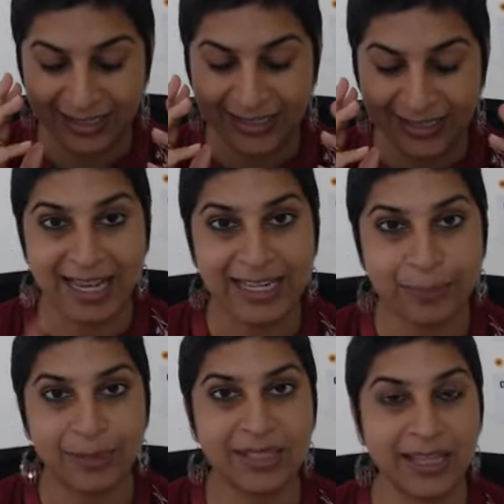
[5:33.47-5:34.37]
is
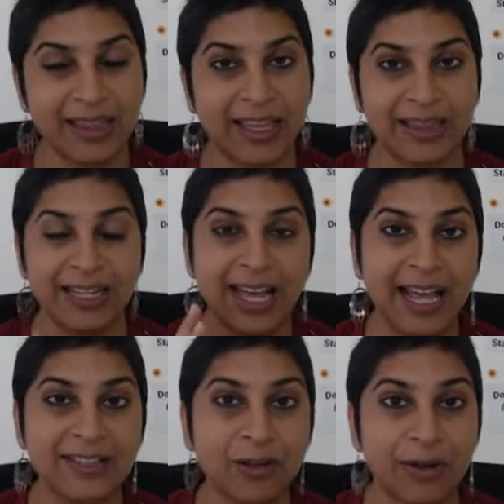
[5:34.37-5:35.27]
90% there, that
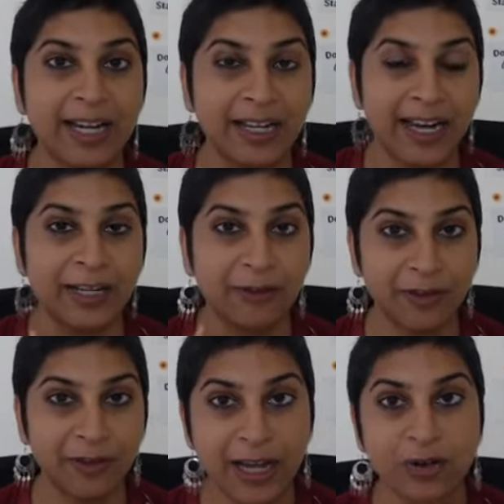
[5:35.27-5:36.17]
has the right kind
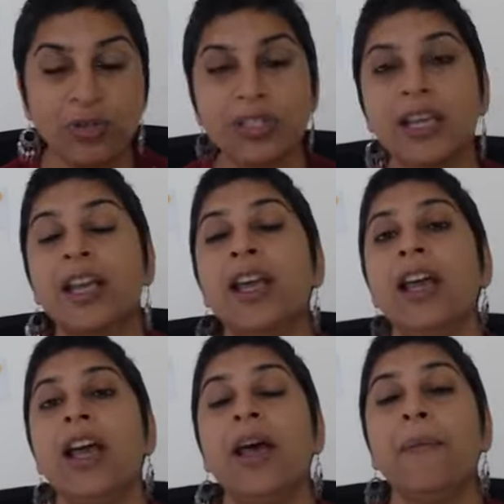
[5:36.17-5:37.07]
of layouts,
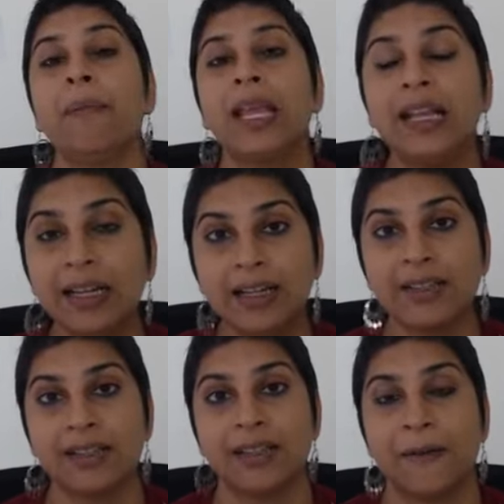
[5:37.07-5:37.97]

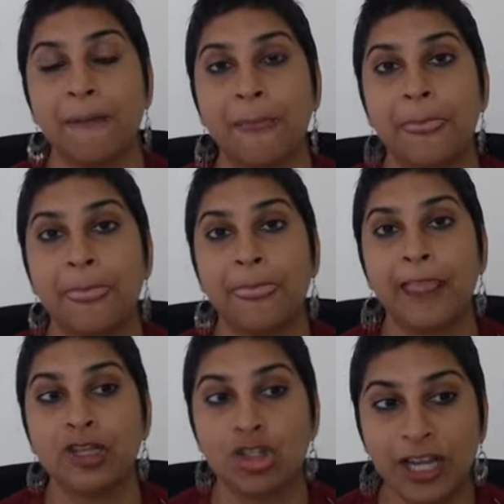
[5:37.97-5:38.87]
because
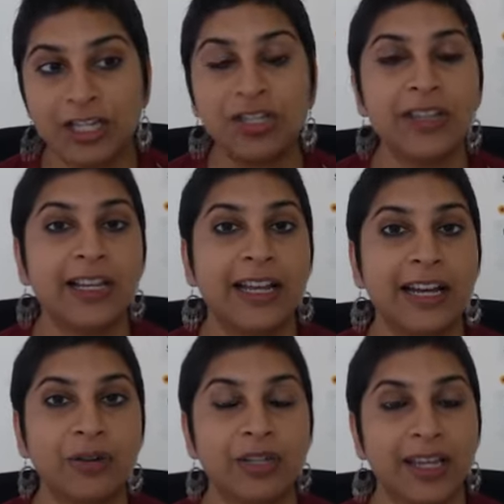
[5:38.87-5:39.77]
changing the
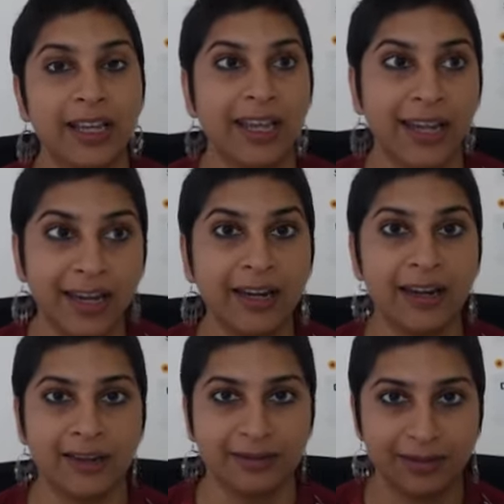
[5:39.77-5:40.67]
layout
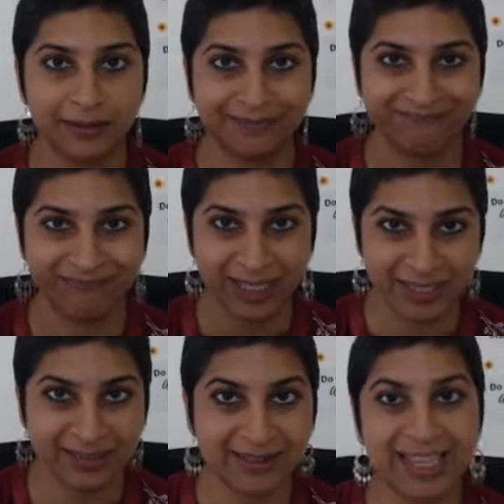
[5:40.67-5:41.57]
in
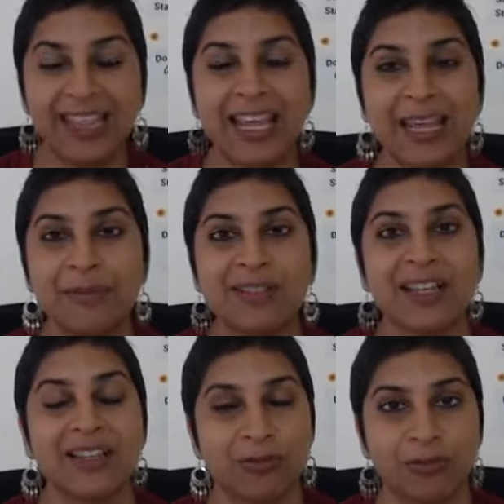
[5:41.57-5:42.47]
themes
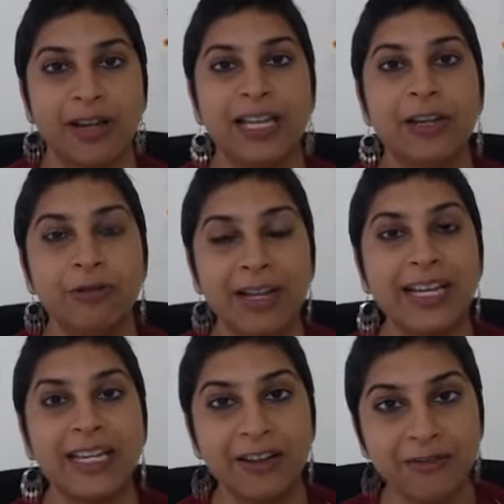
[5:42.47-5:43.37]
is really,
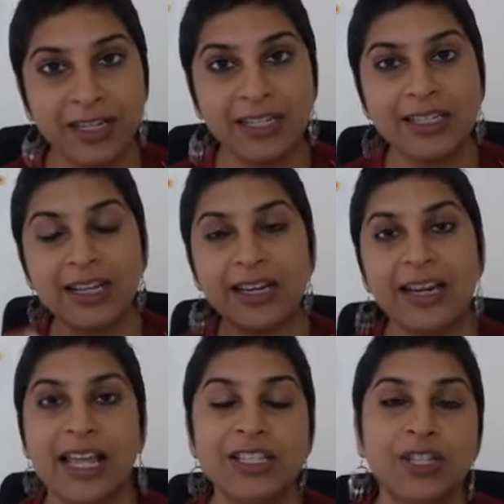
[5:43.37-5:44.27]
really difficult
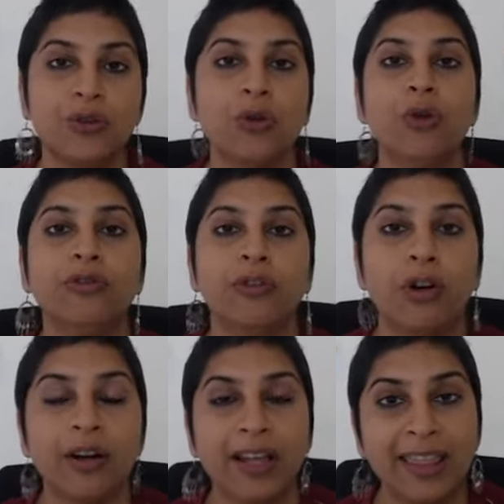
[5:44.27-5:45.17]
unless you go
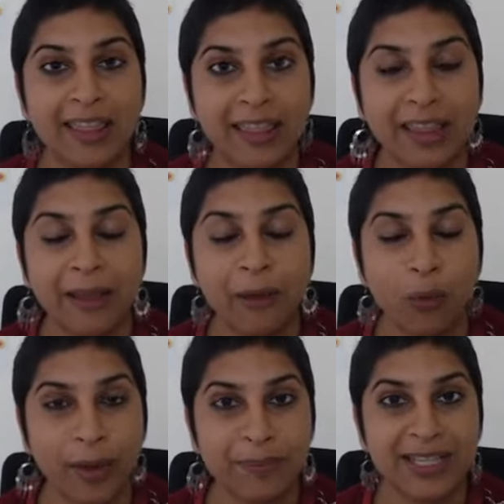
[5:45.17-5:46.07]
for a
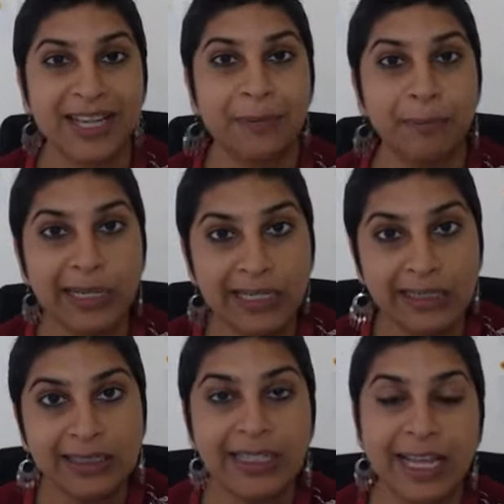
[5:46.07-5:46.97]
website
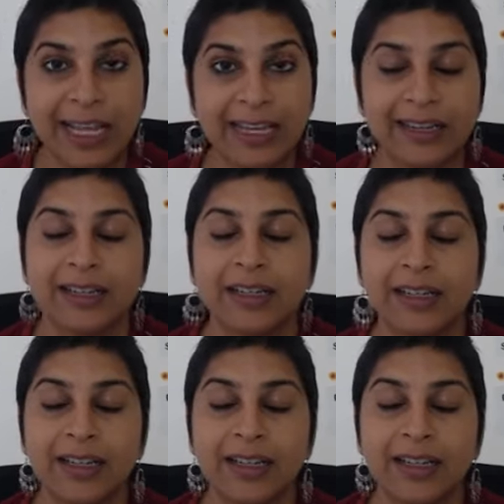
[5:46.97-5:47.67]
builder like